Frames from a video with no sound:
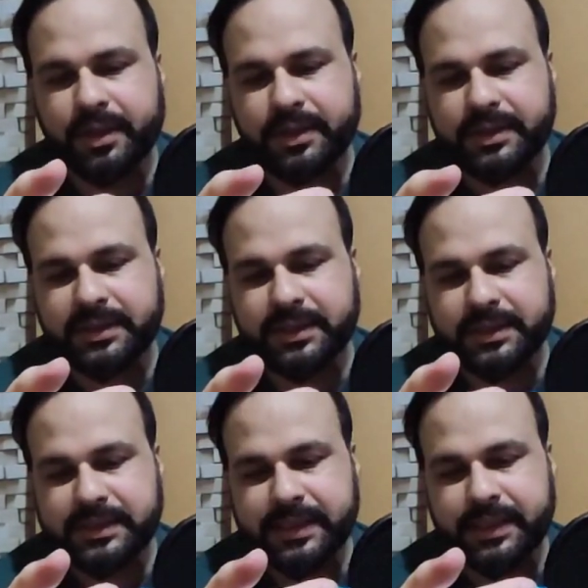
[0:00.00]
This is a
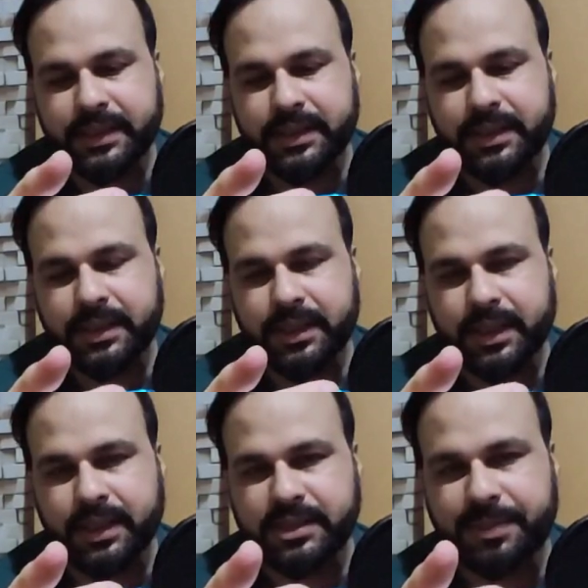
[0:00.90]
single
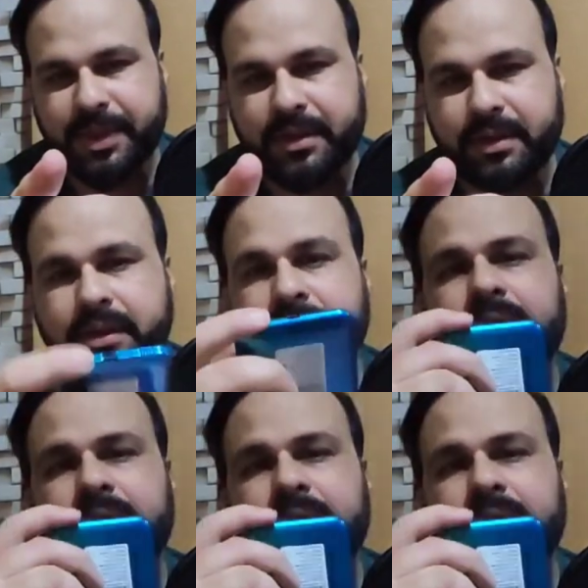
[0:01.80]
speaker,